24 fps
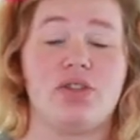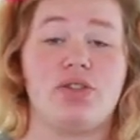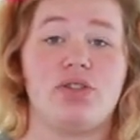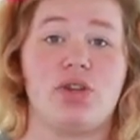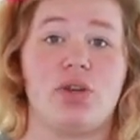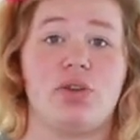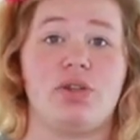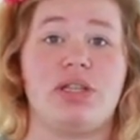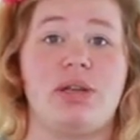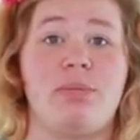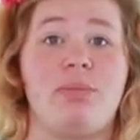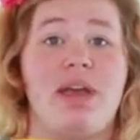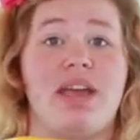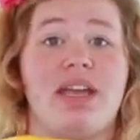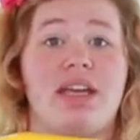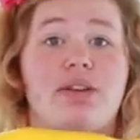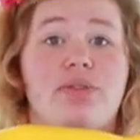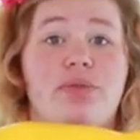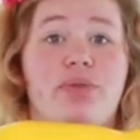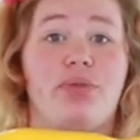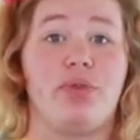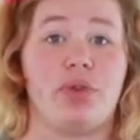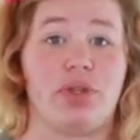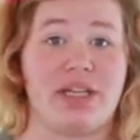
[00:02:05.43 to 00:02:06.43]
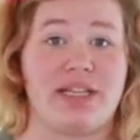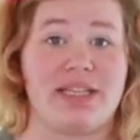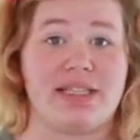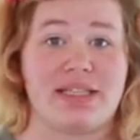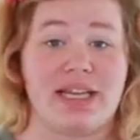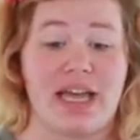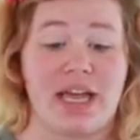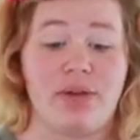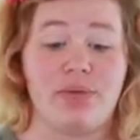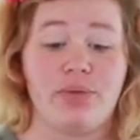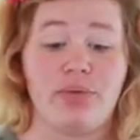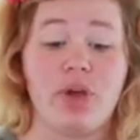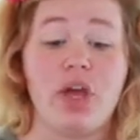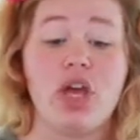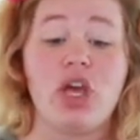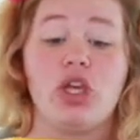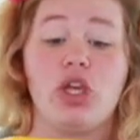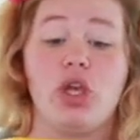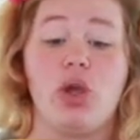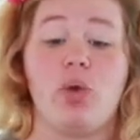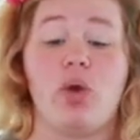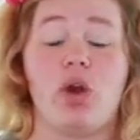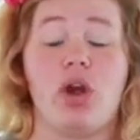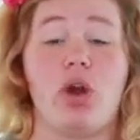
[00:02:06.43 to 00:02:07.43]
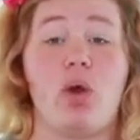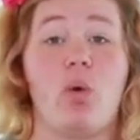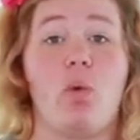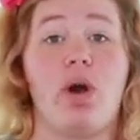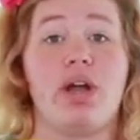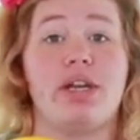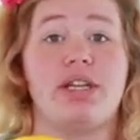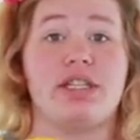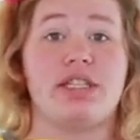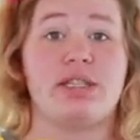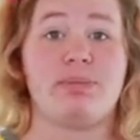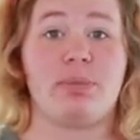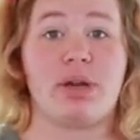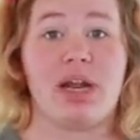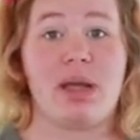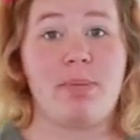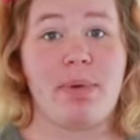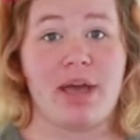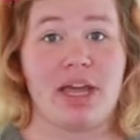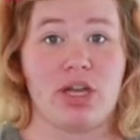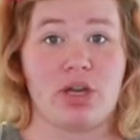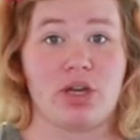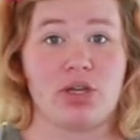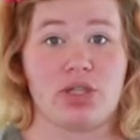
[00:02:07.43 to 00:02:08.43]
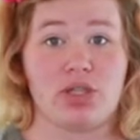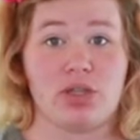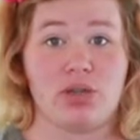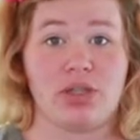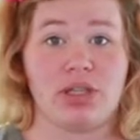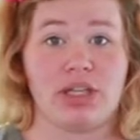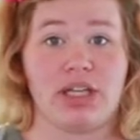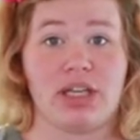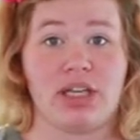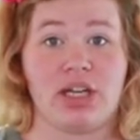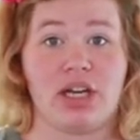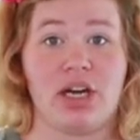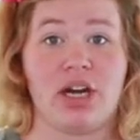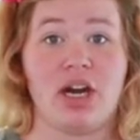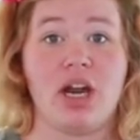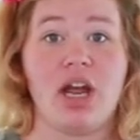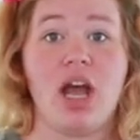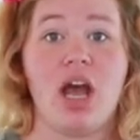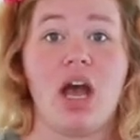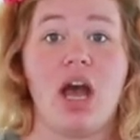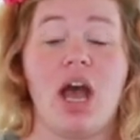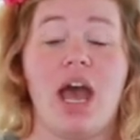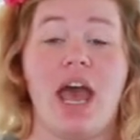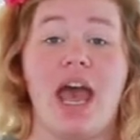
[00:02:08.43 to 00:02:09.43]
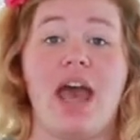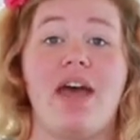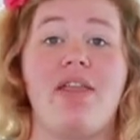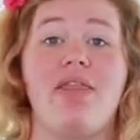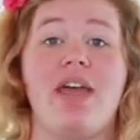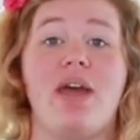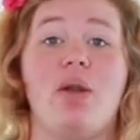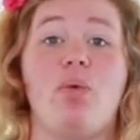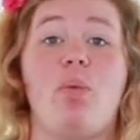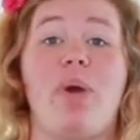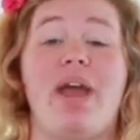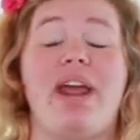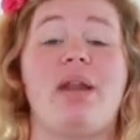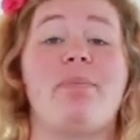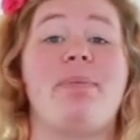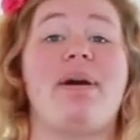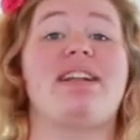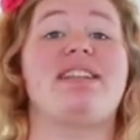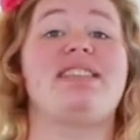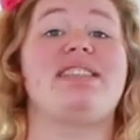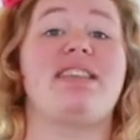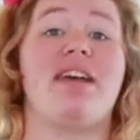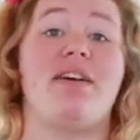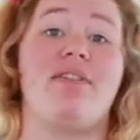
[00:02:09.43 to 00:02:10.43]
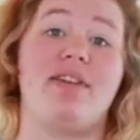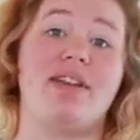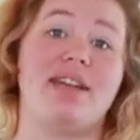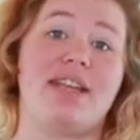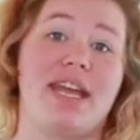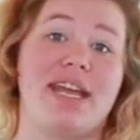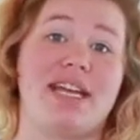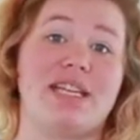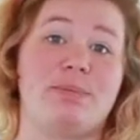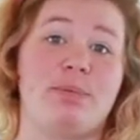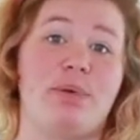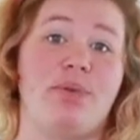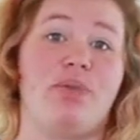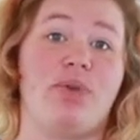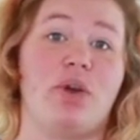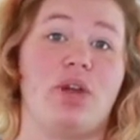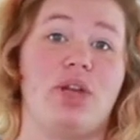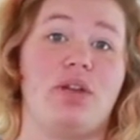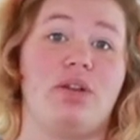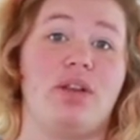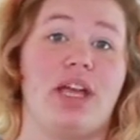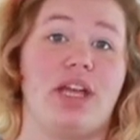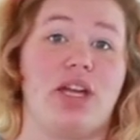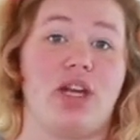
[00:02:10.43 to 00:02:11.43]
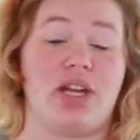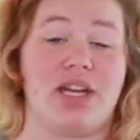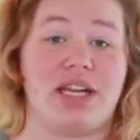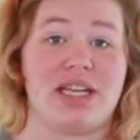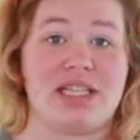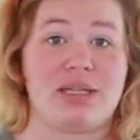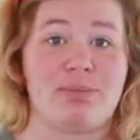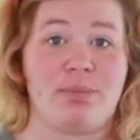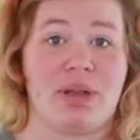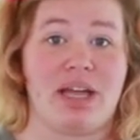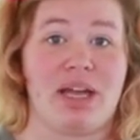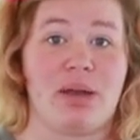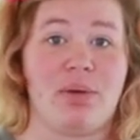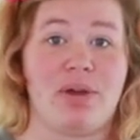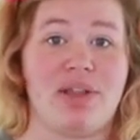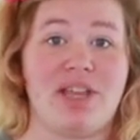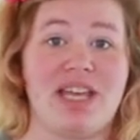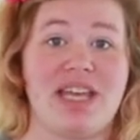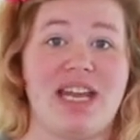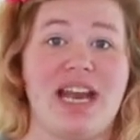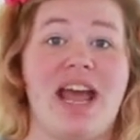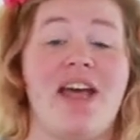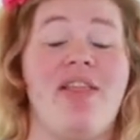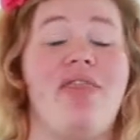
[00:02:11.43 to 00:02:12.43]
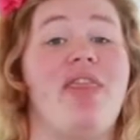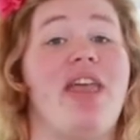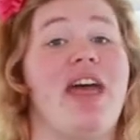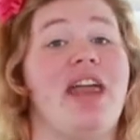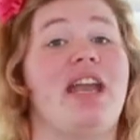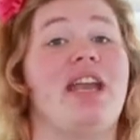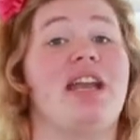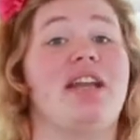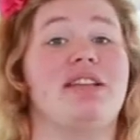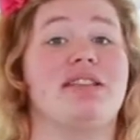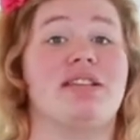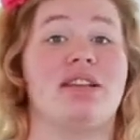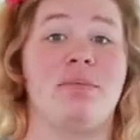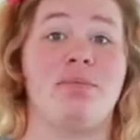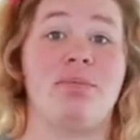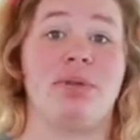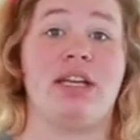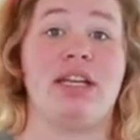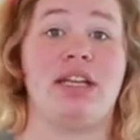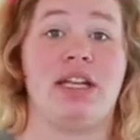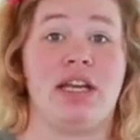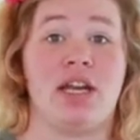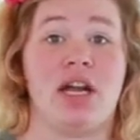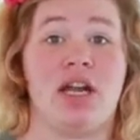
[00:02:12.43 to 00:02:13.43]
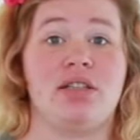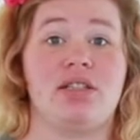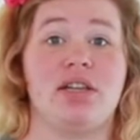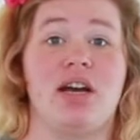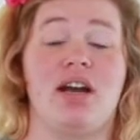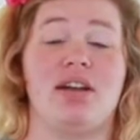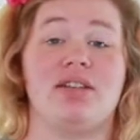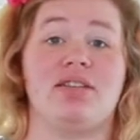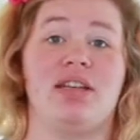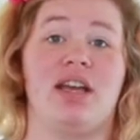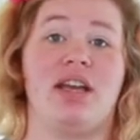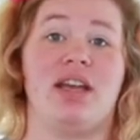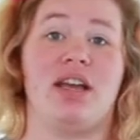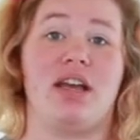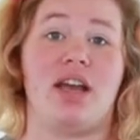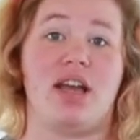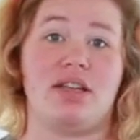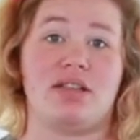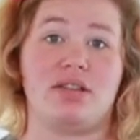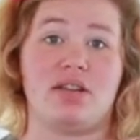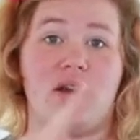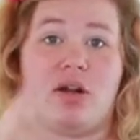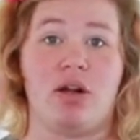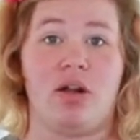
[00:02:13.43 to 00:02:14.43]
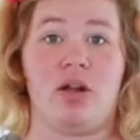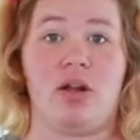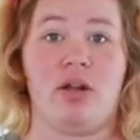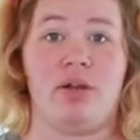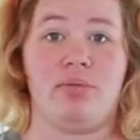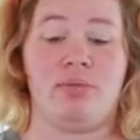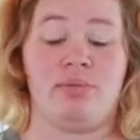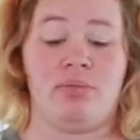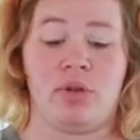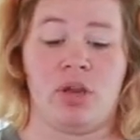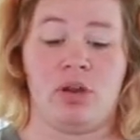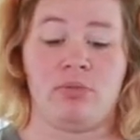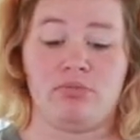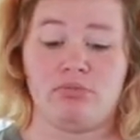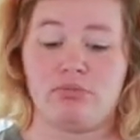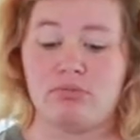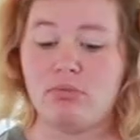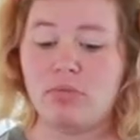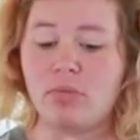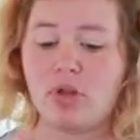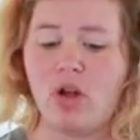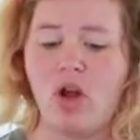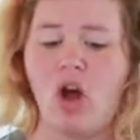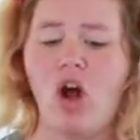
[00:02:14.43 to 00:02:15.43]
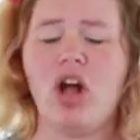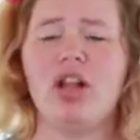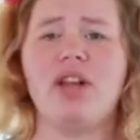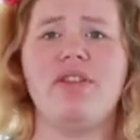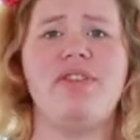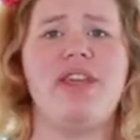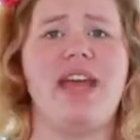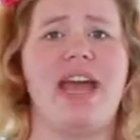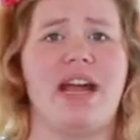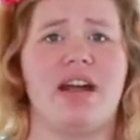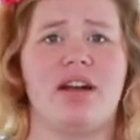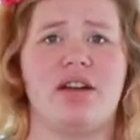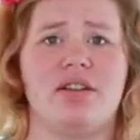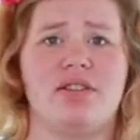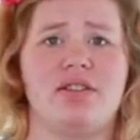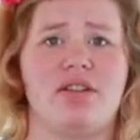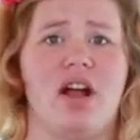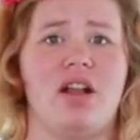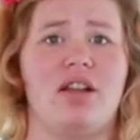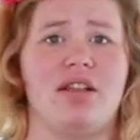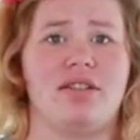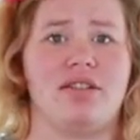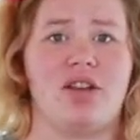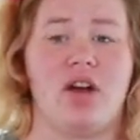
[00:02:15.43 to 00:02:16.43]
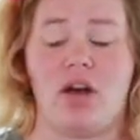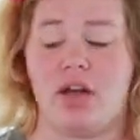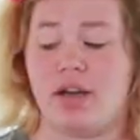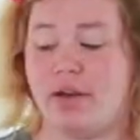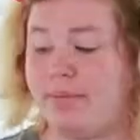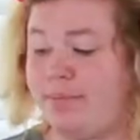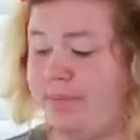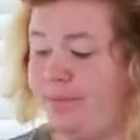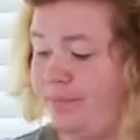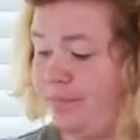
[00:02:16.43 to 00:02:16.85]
So to make it fully safe, you're going to want to spray paint your 2-liter and then wait about 7 days before you let your kids play with it, and then it is completely non-toxic. It's all of the aerosol is gone.